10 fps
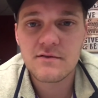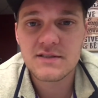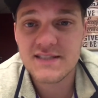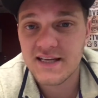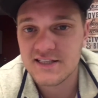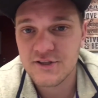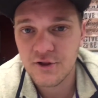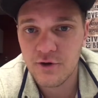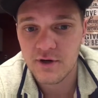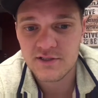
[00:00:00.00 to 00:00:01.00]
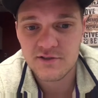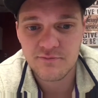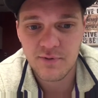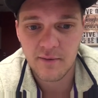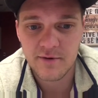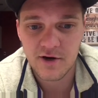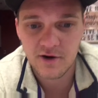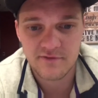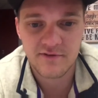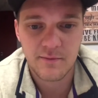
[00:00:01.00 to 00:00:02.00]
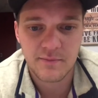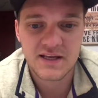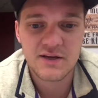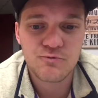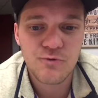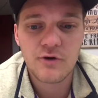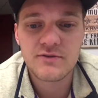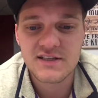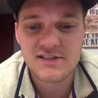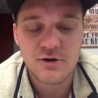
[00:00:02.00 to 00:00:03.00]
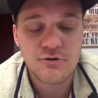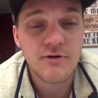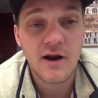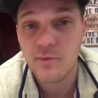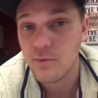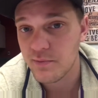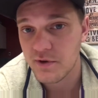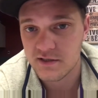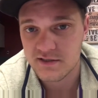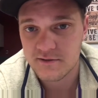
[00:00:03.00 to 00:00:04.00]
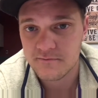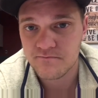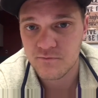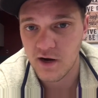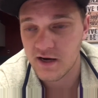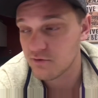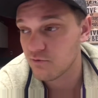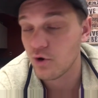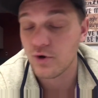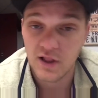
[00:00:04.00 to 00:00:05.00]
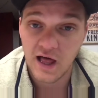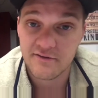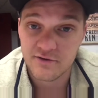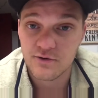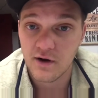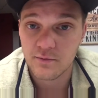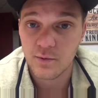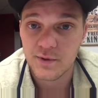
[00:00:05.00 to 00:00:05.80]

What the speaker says: C.S. Lewis, you've probably heard of him, but he wrote these incredible books. Right? He wrote a lot of incredible